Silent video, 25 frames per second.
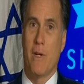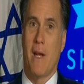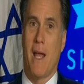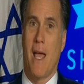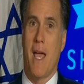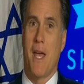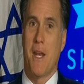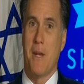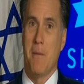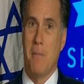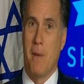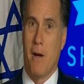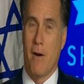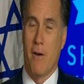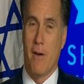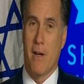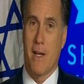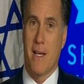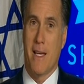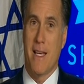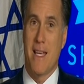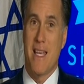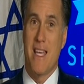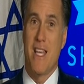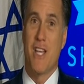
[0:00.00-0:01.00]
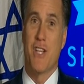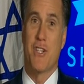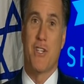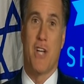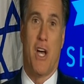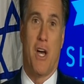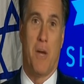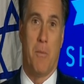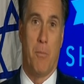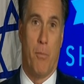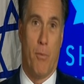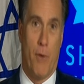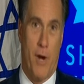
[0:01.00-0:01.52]
and America is
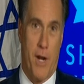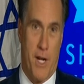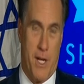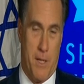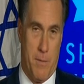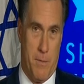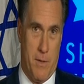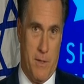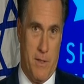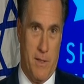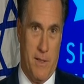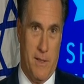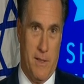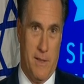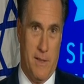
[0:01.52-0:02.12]
unbreakable,